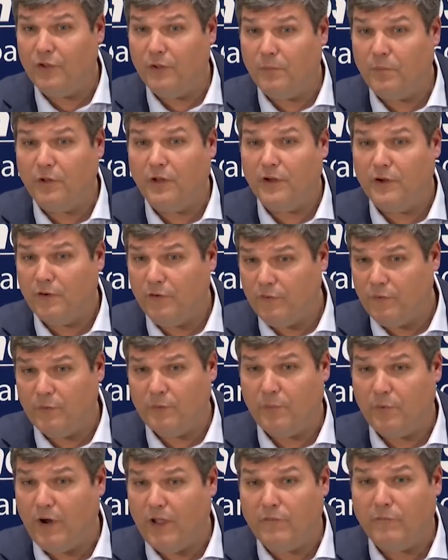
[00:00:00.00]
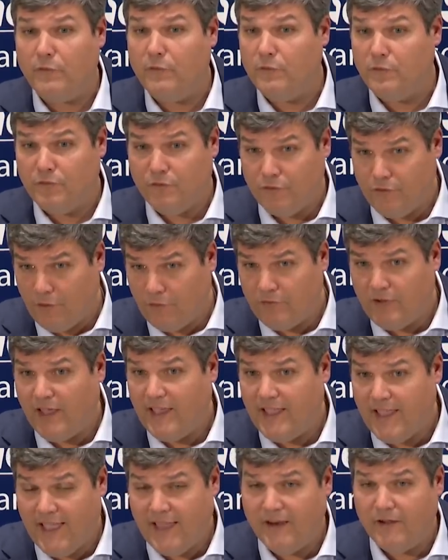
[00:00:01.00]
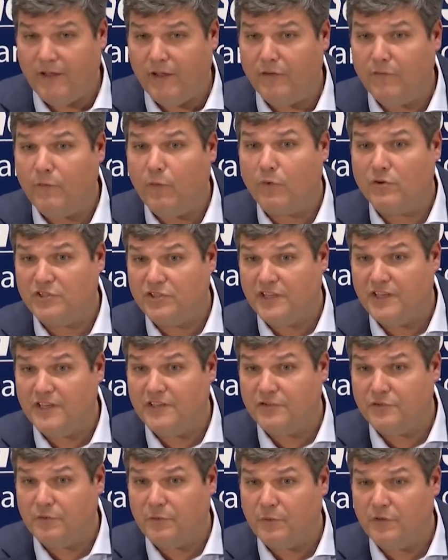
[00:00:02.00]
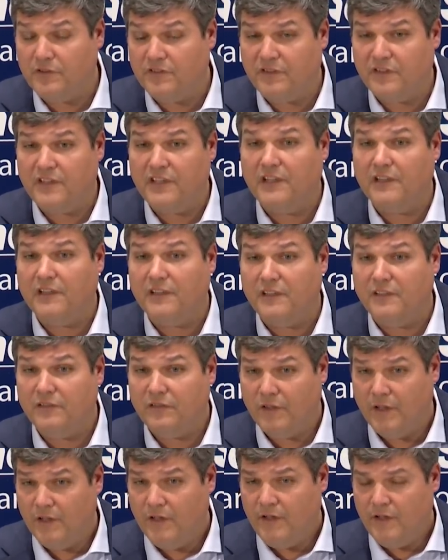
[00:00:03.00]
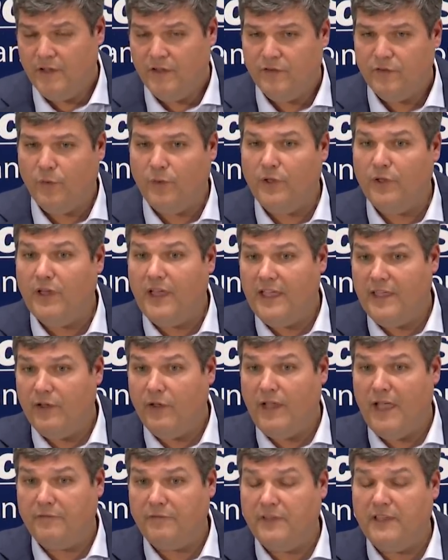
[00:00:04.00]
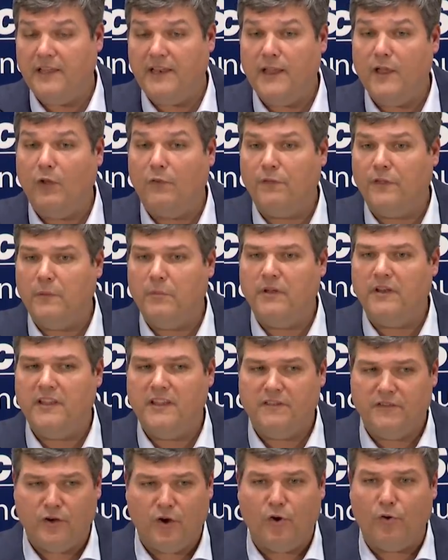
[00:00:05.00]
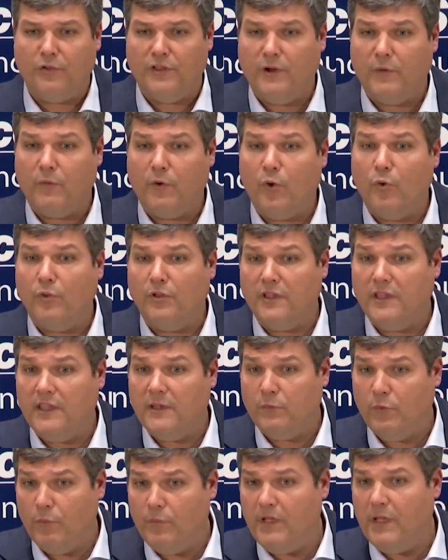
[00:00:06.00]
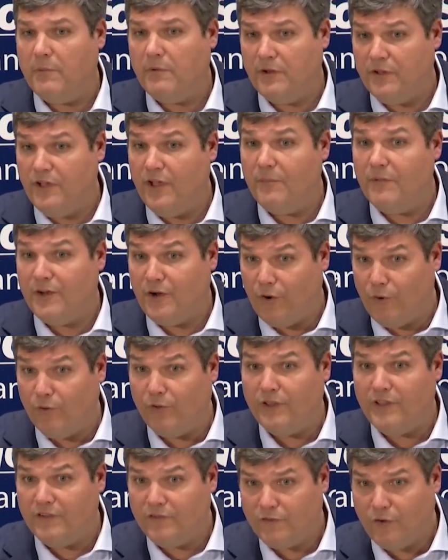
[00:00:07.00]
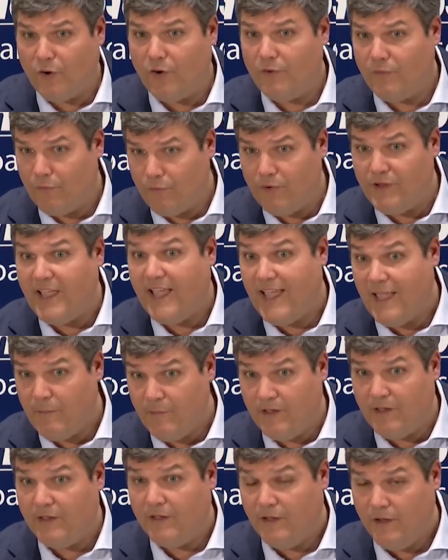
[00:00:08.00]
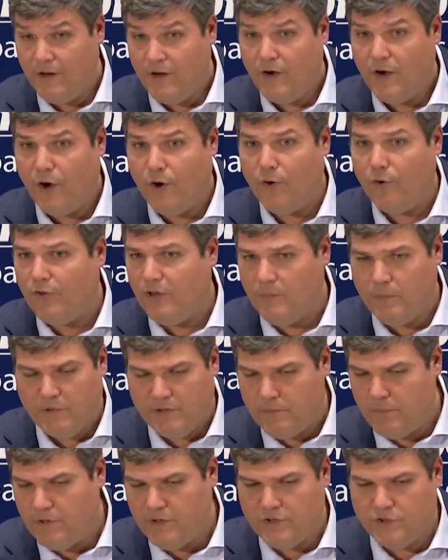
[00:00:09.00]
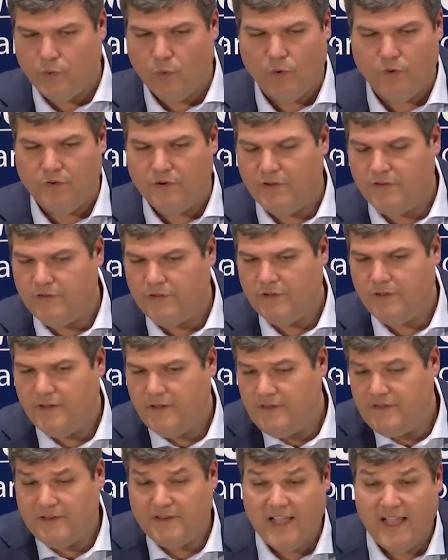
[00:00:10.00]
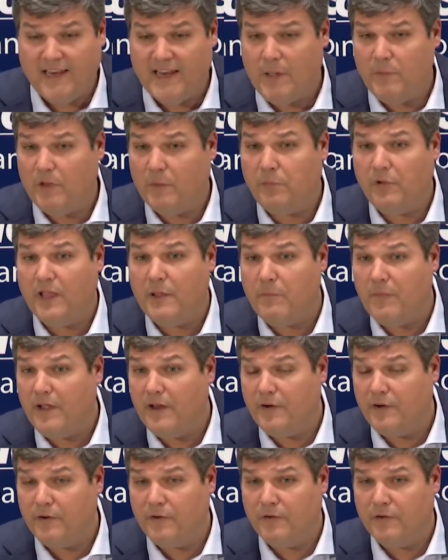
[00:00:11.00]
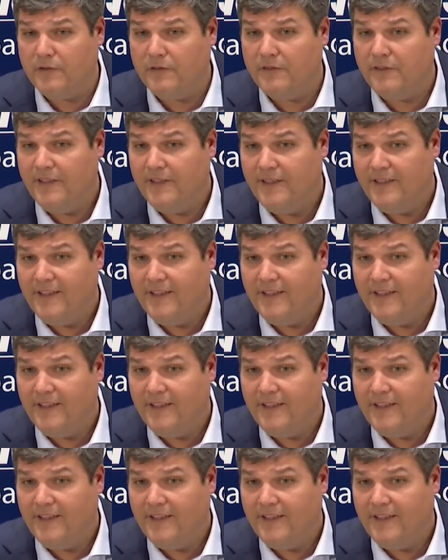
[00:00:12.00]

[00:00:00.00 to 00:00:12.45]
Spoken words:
good players with a bright future. You know, Tay had an unfortunate injury with his Achilles, so he'll have to get healthy, but he's an early enrollee. He'll be able to come in early and start rehabbing early. But Jordan is a dynamic playmaker, and,